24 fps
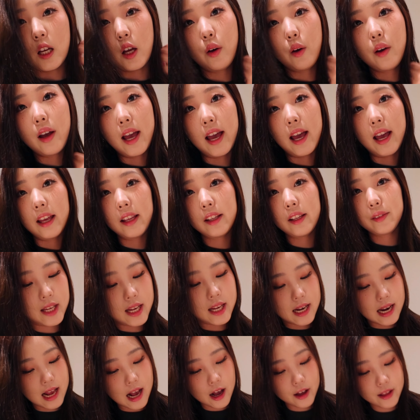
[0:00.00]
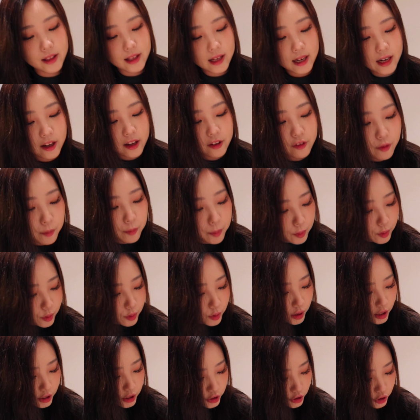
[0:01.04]
Okay, and now that I've
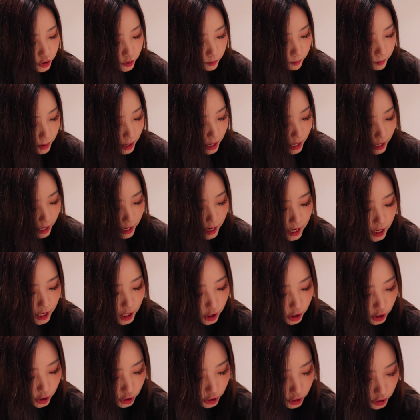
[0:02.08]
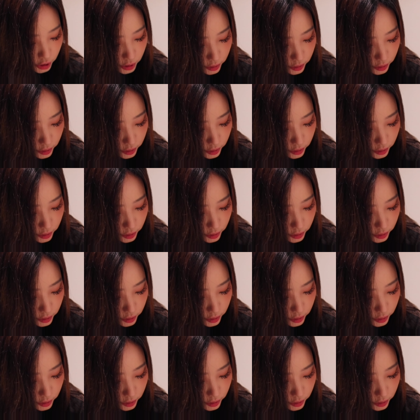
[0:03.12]
brushed my hair,